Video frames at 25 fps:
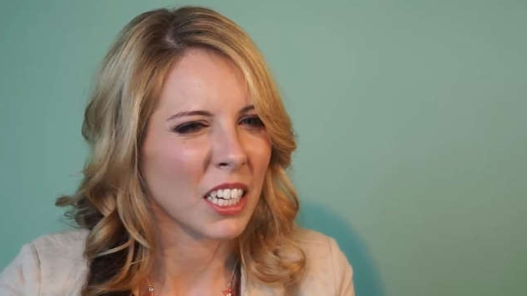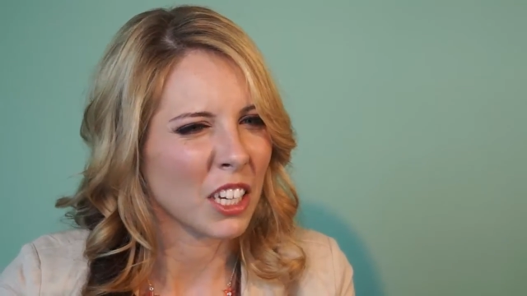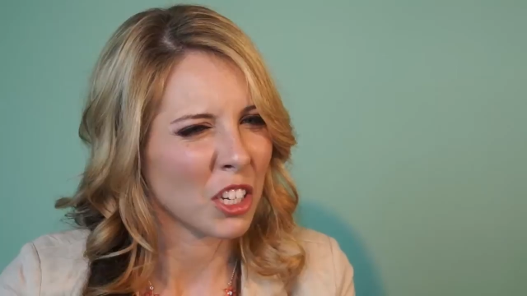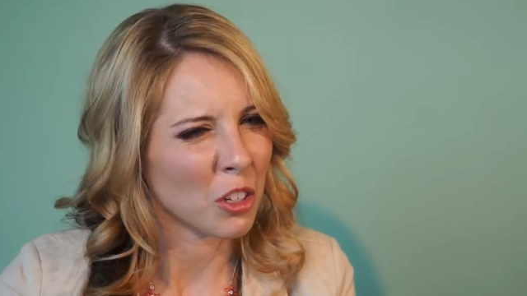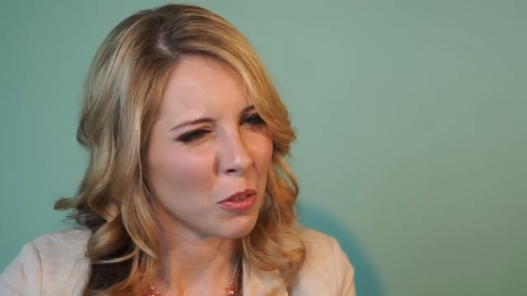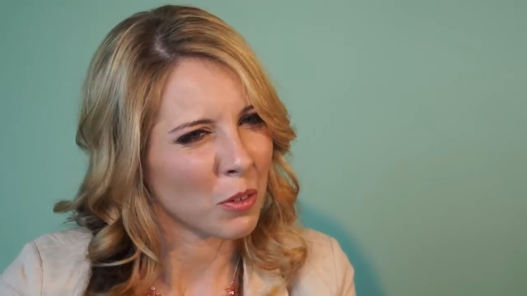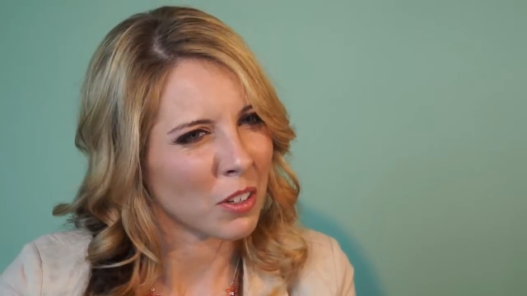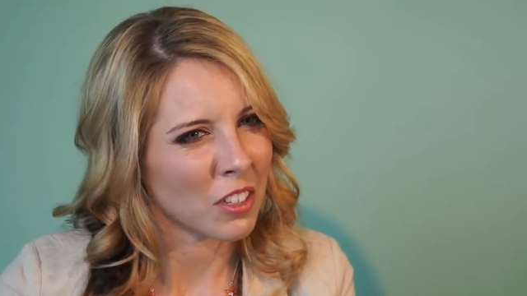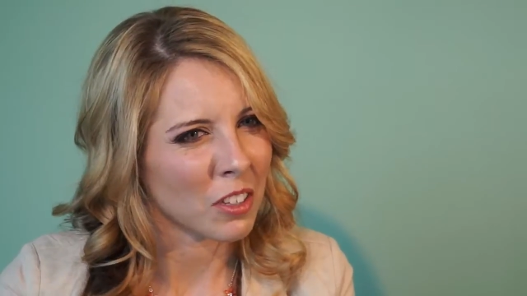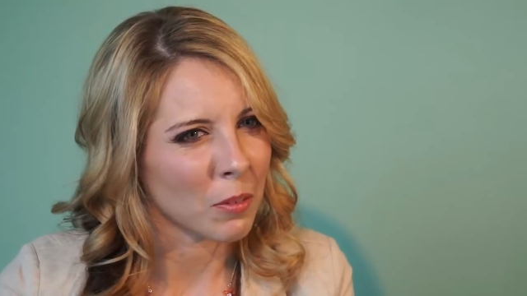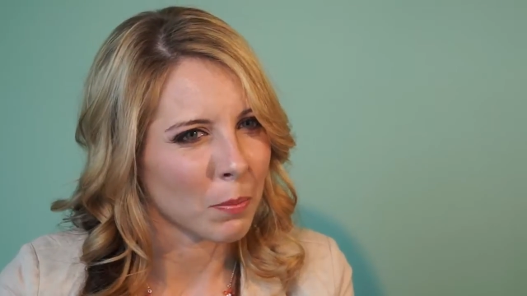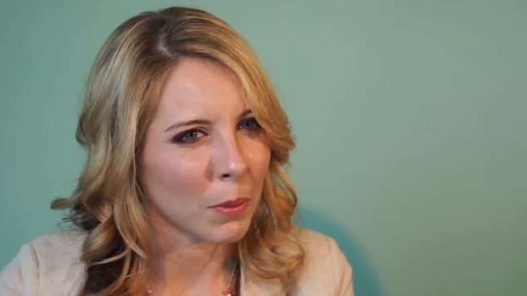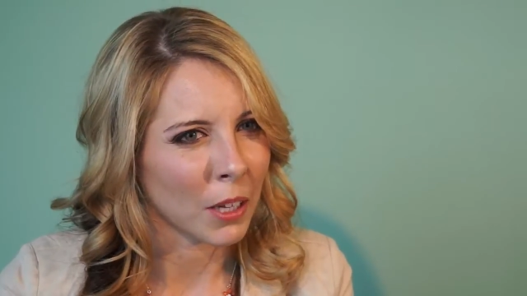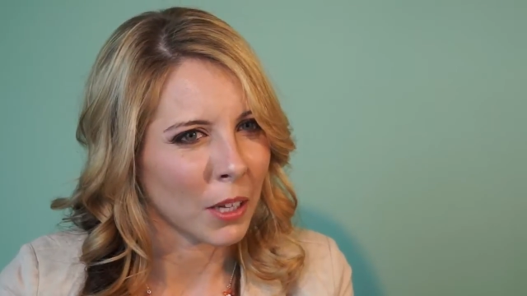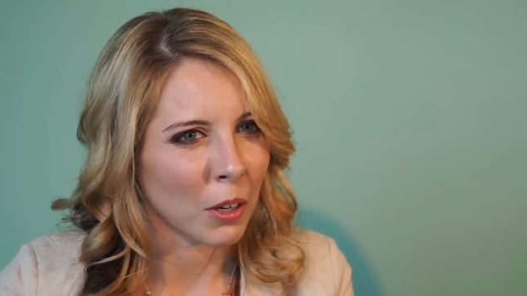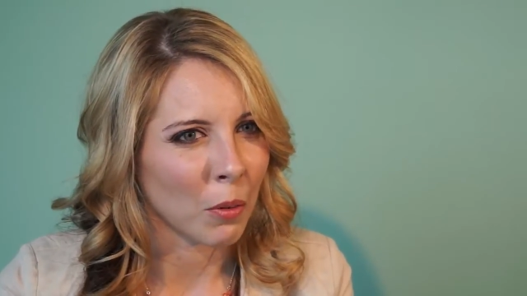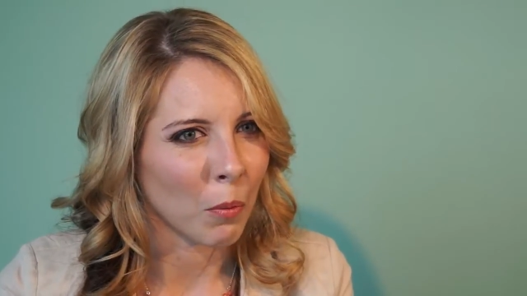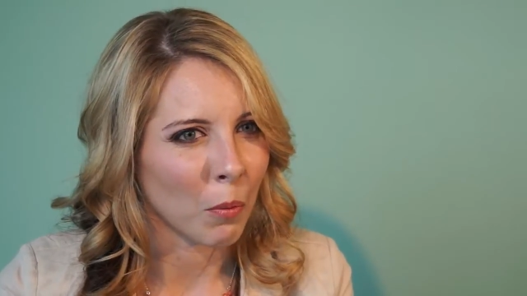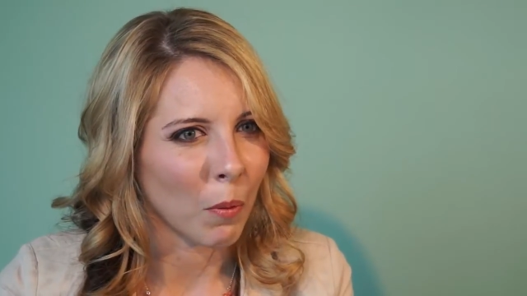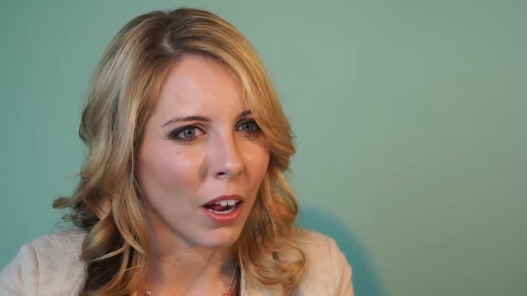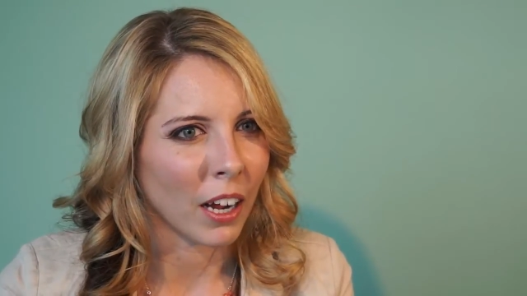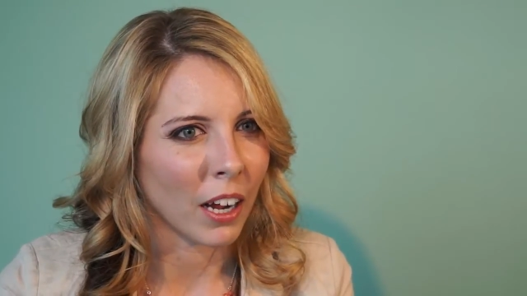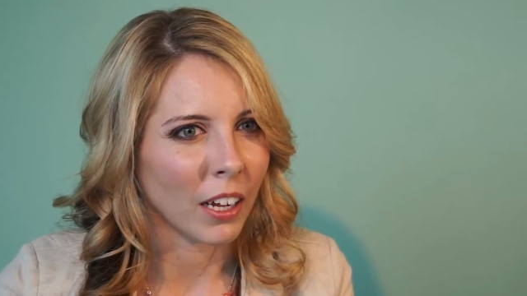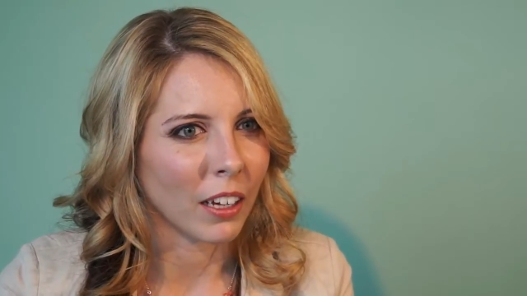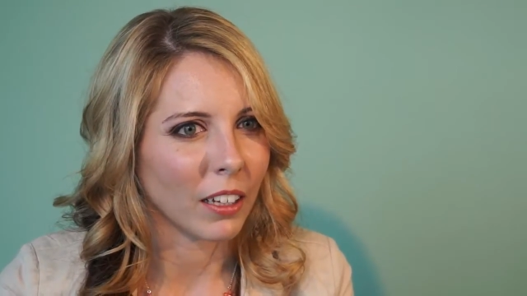Can you
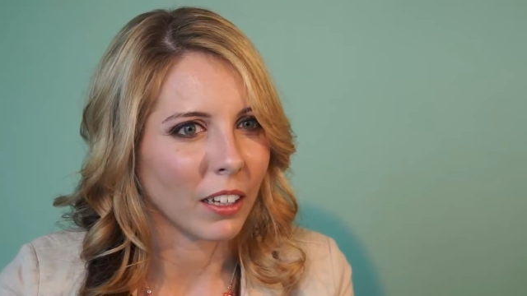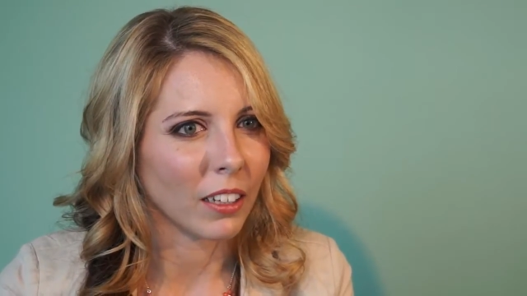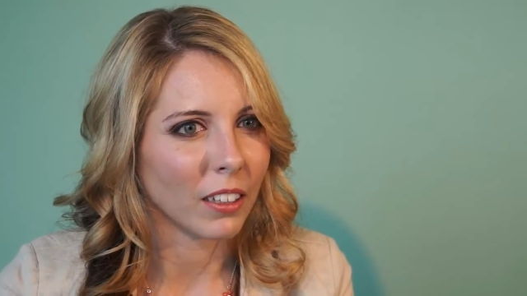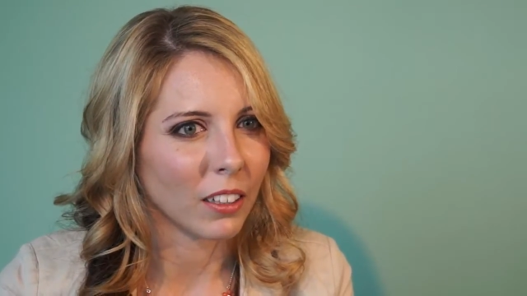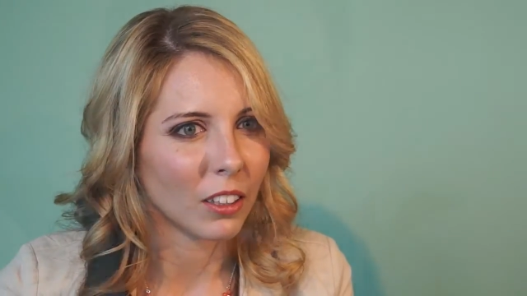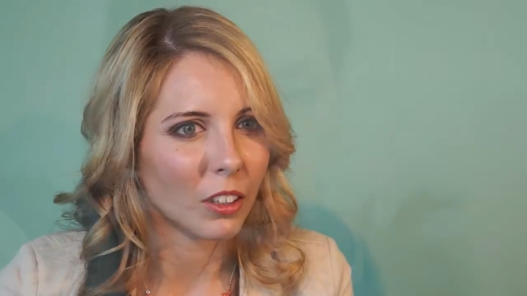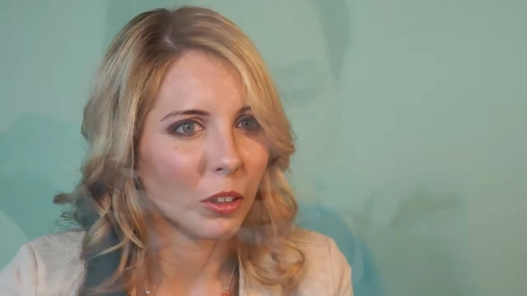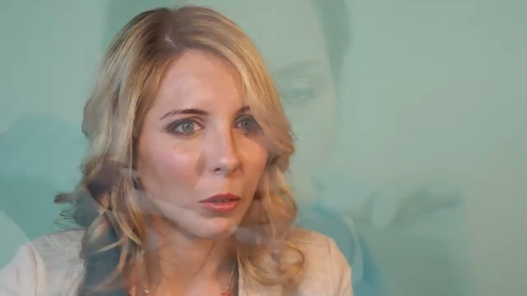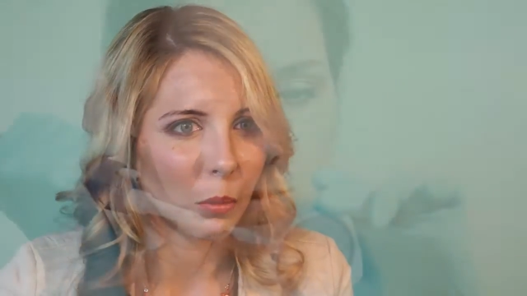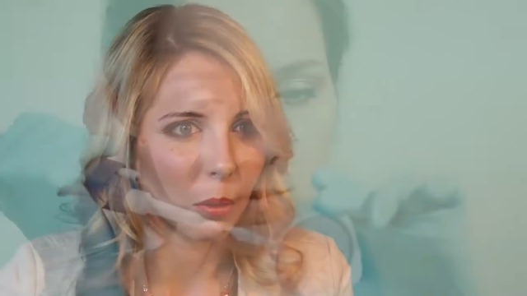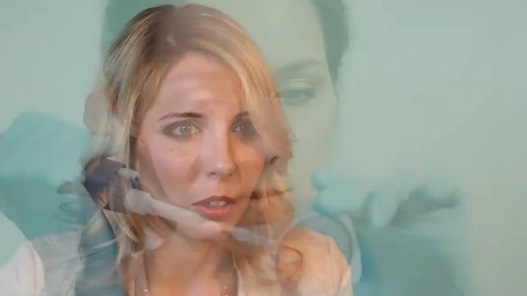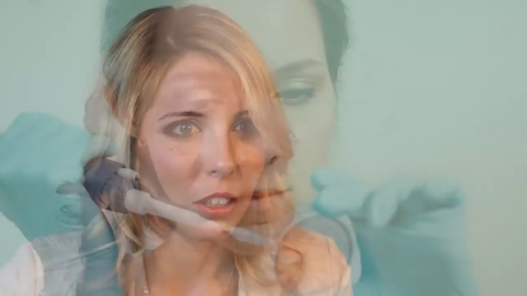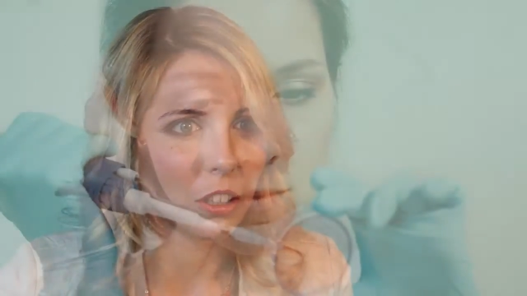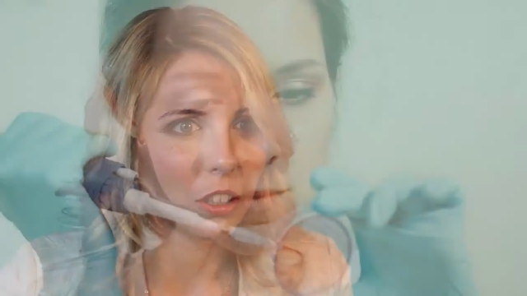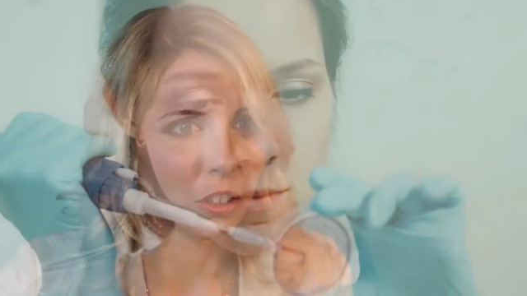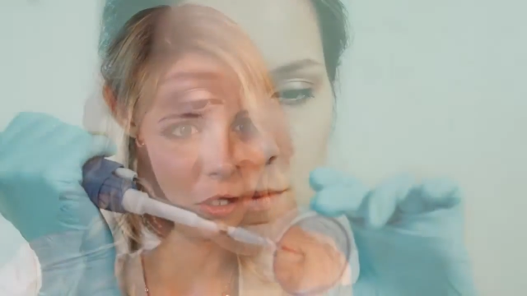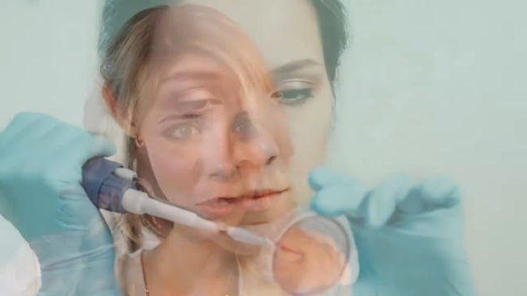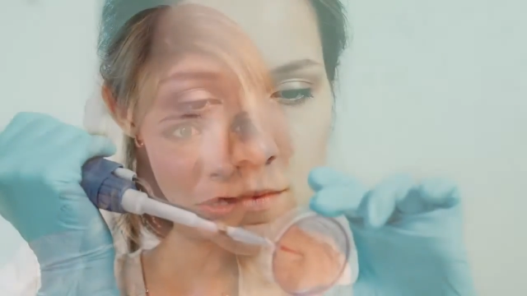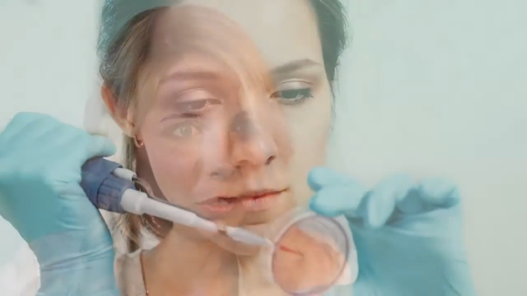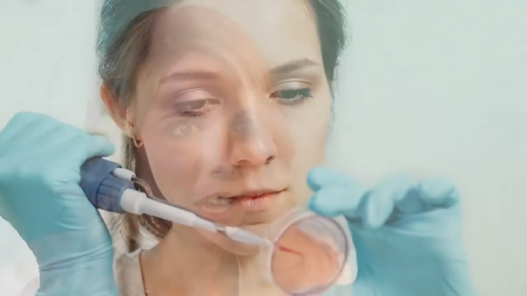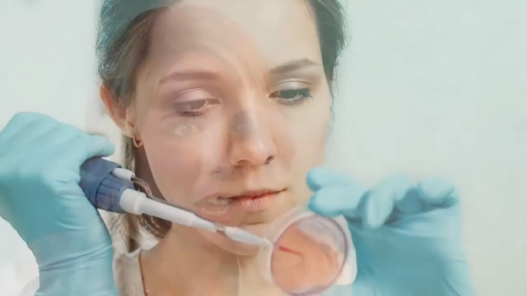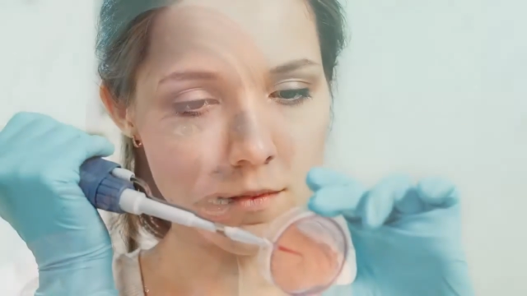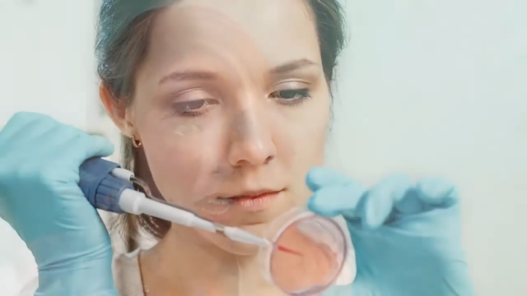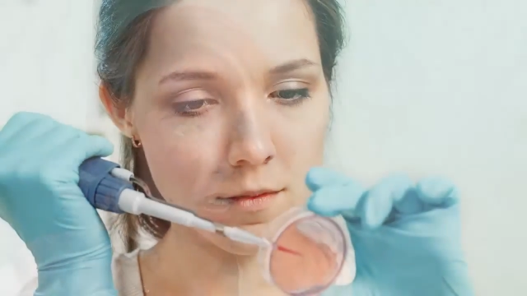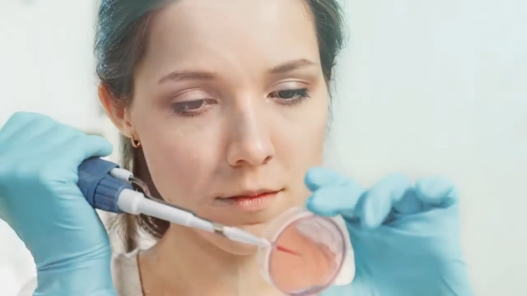explain why you want
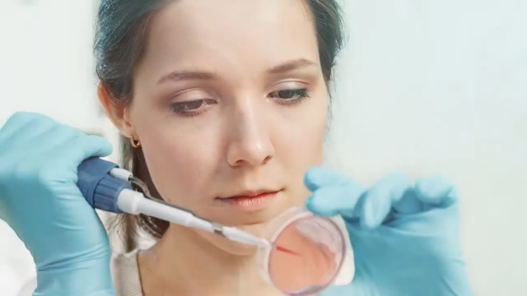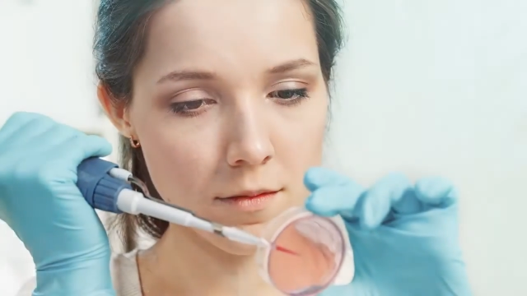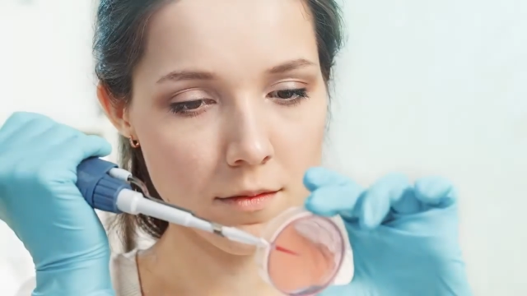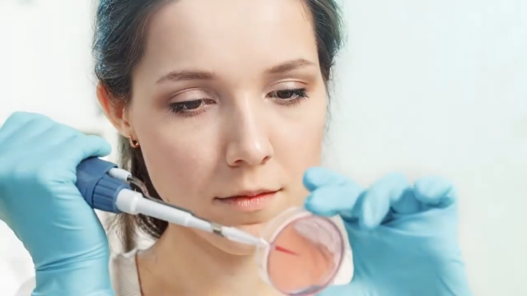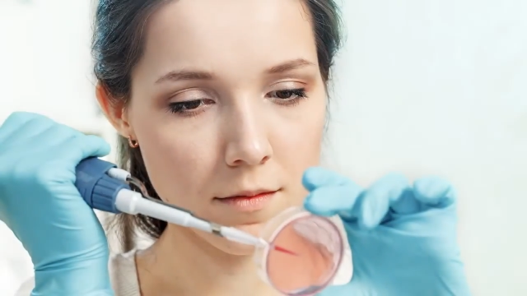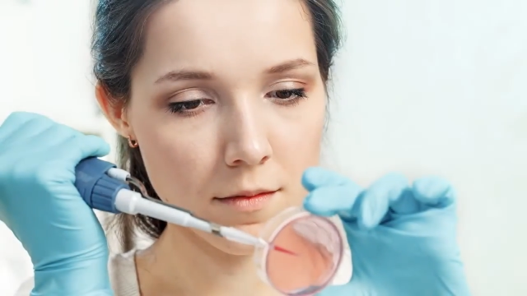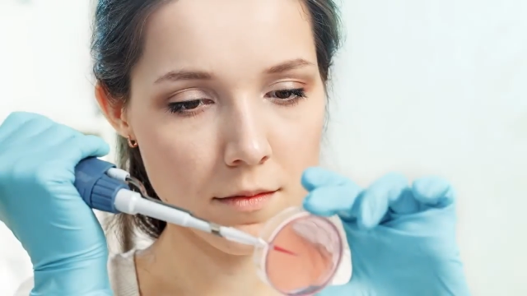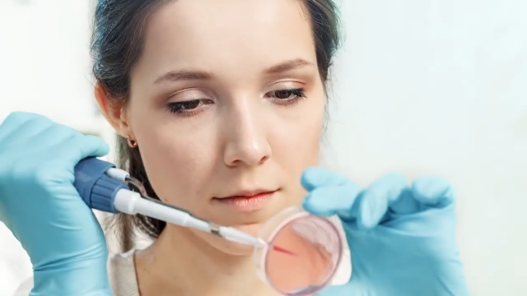to do that?